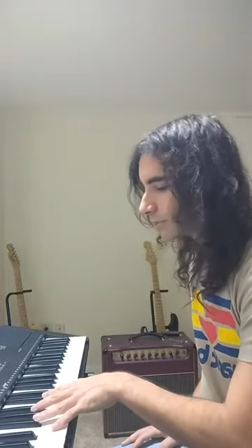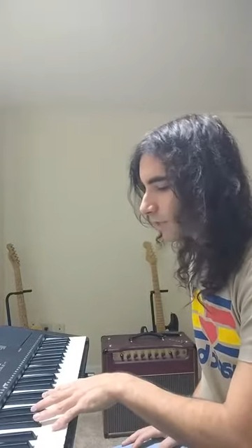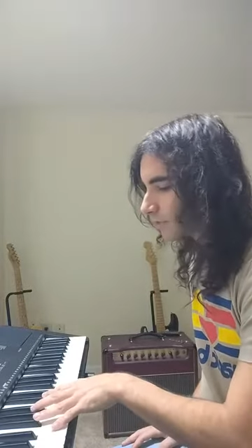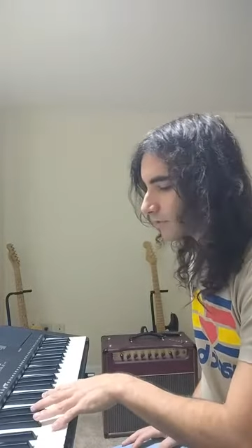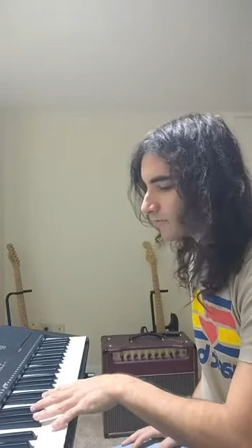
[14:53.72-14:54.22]

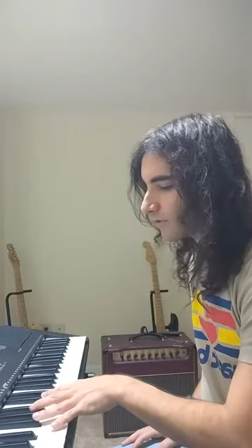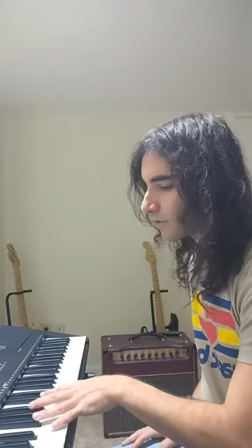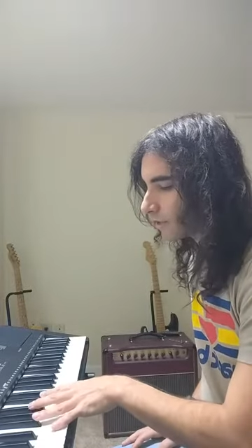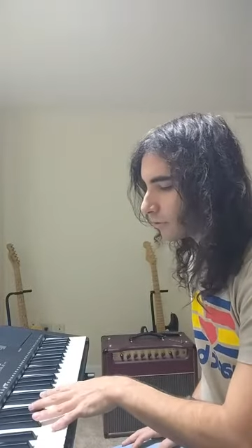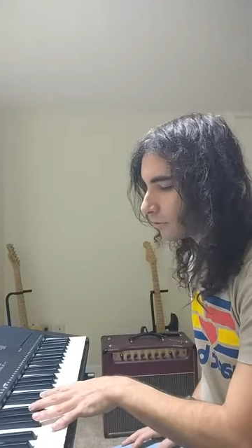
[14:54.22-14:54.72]
makes us feel
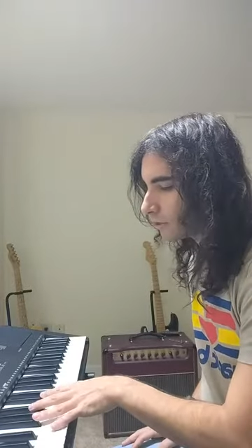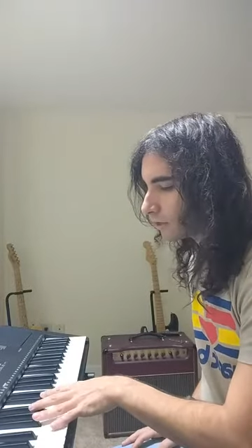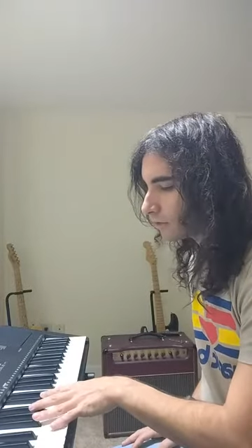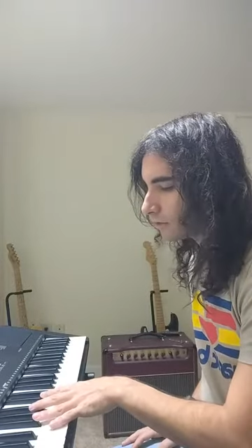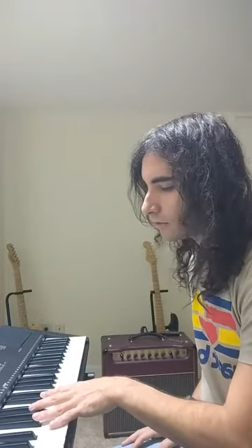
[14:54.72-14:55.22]
like we're
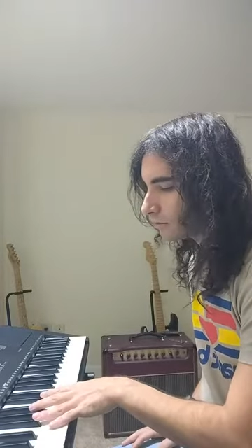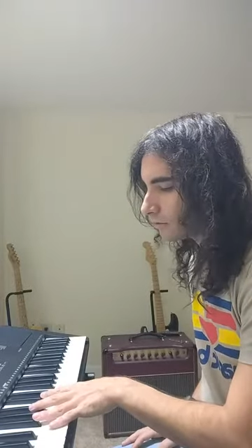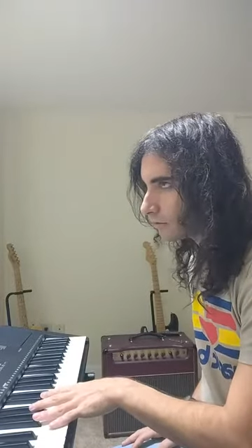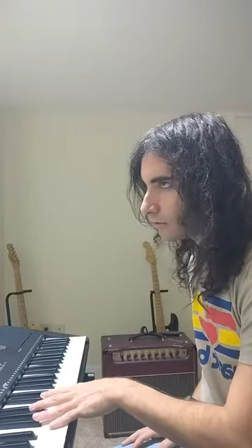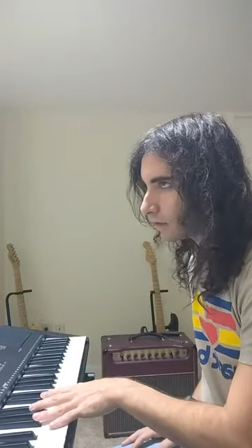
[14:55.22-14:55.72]
in
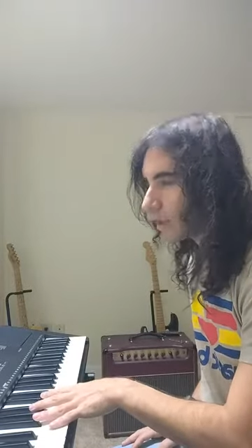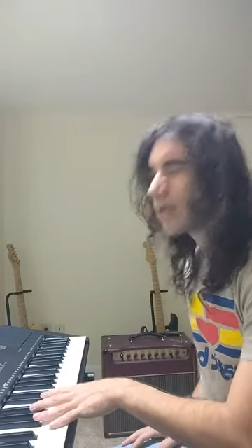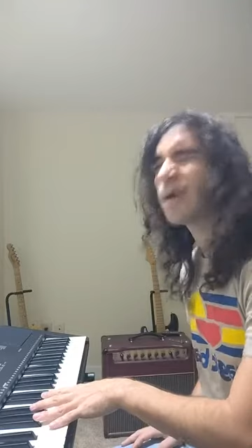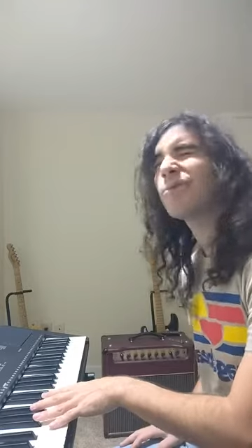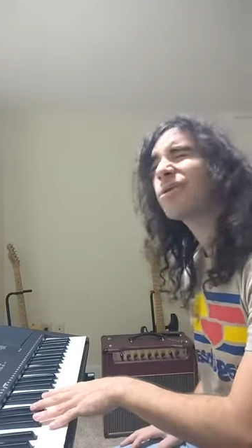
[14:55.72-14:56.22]

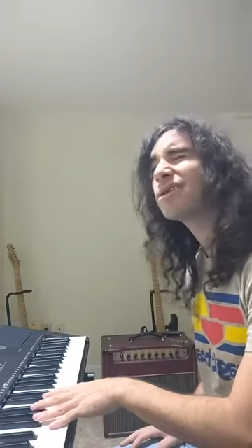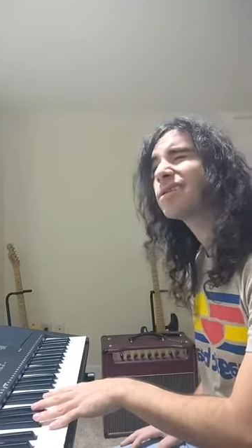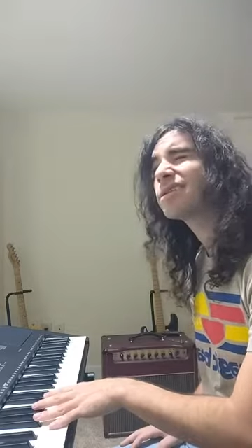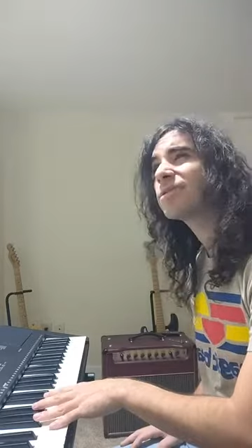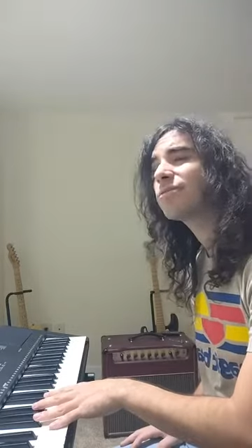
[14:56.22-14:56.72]
what
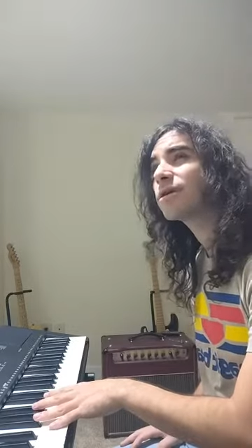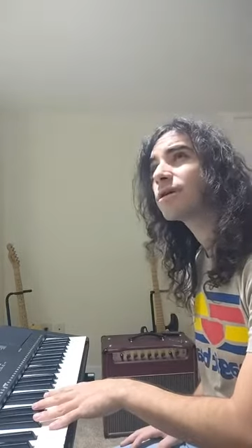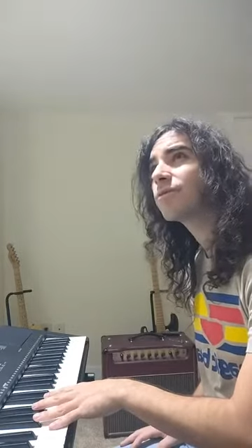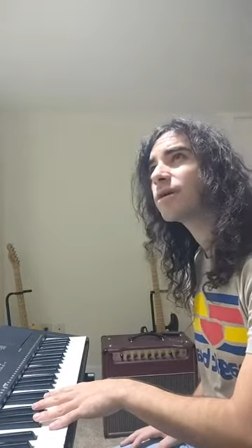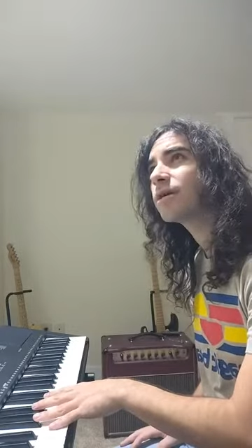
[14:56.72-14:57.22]

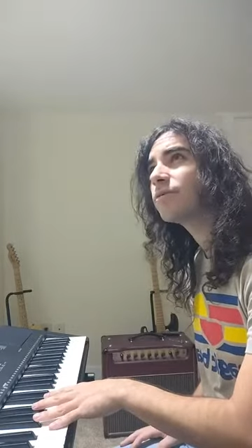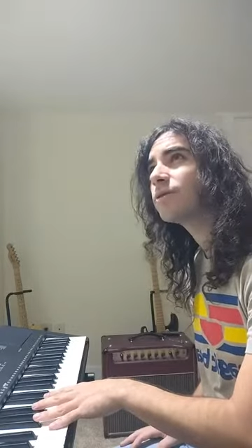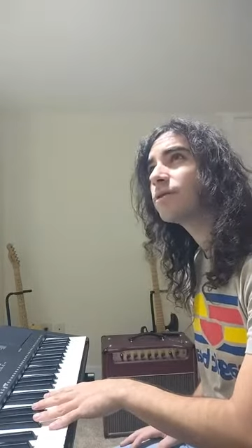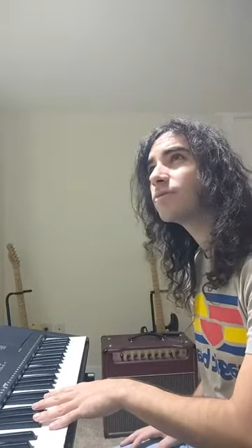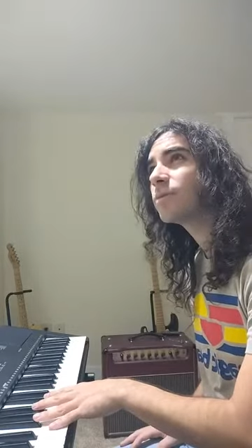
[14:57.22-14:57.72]
key would
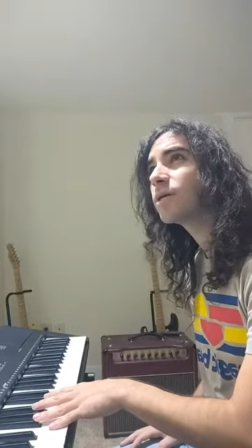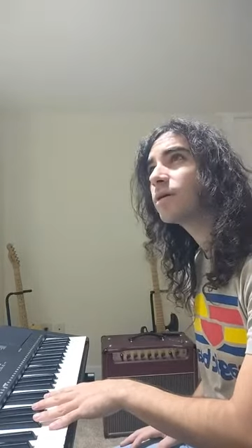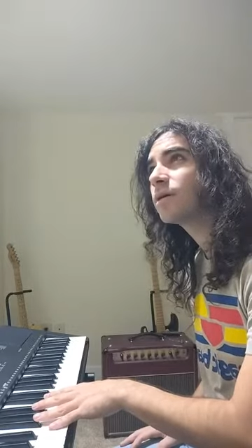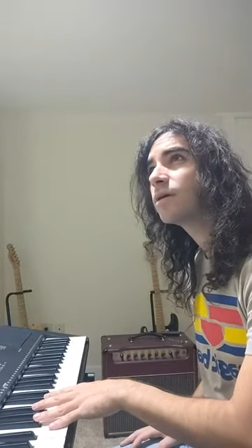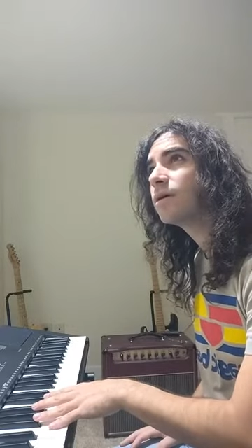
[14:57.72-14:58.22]
this be?
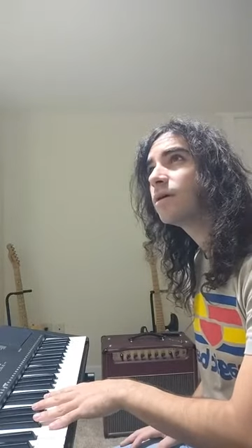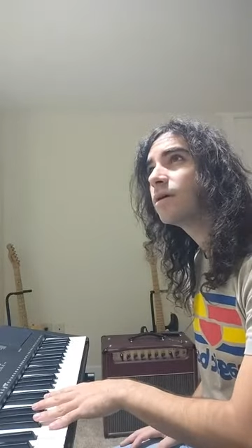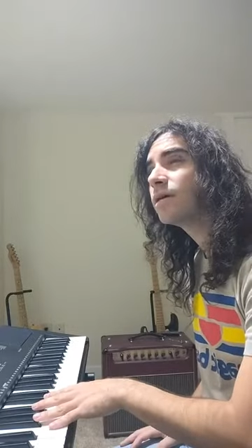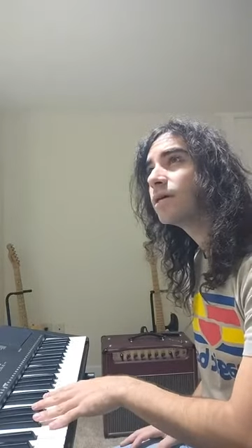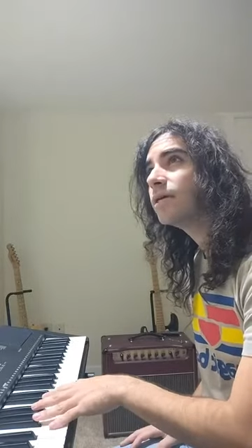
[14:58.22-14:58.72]

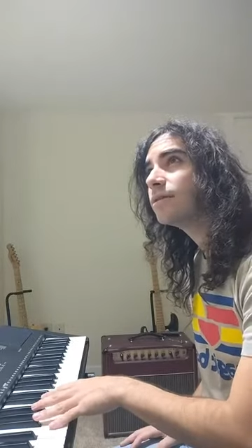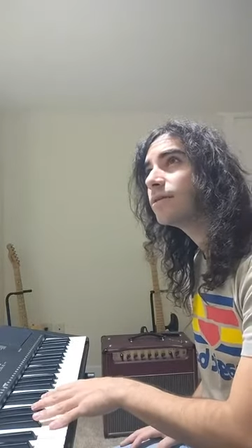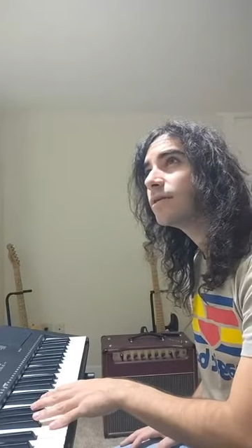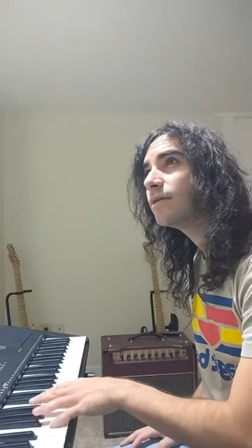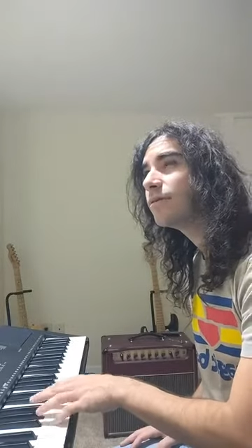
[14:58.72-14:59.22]
E
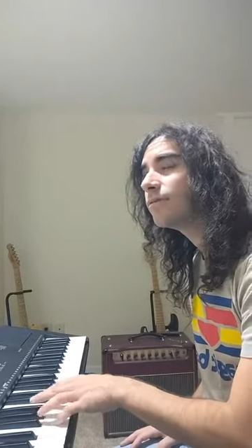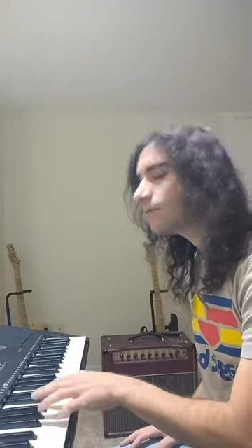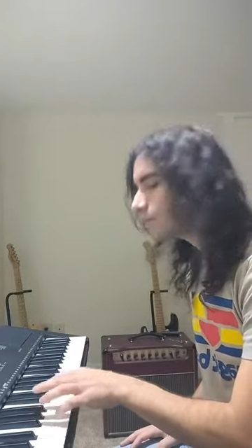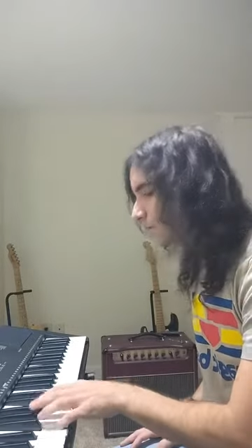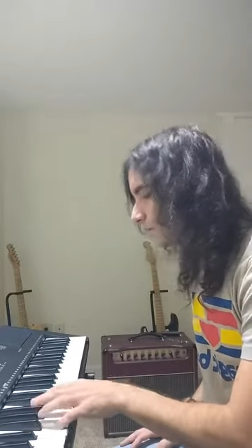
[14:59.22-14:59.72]
Lydian
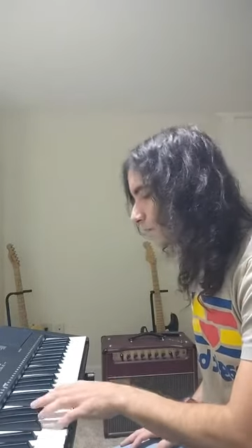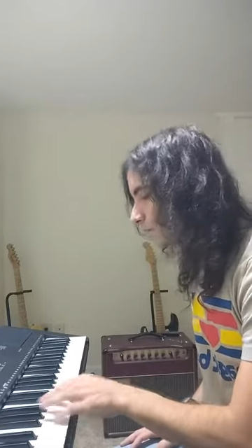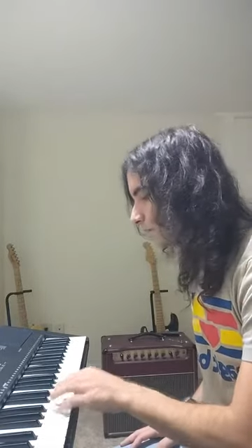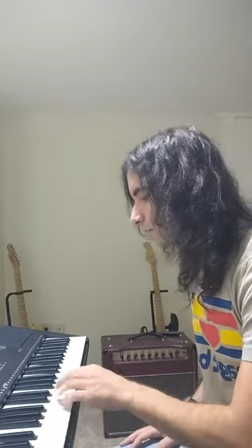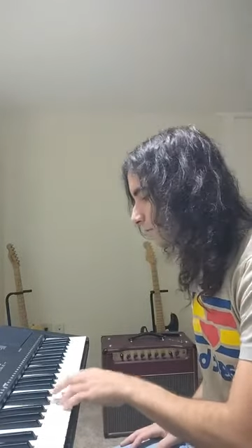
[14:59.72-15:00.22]

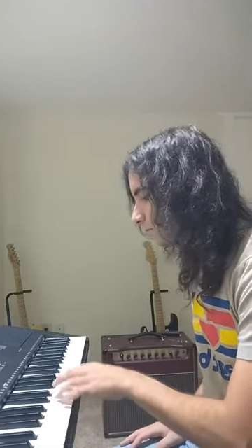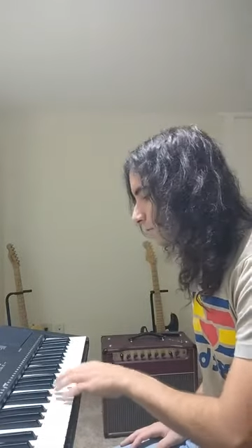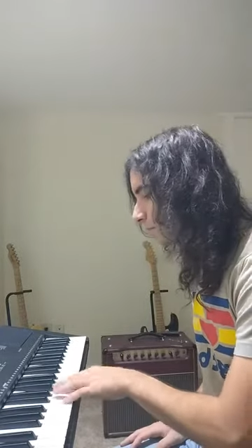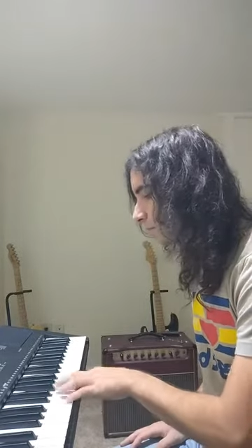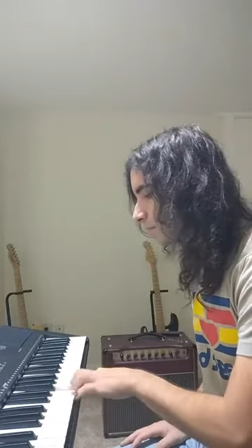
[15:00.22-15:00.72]
would be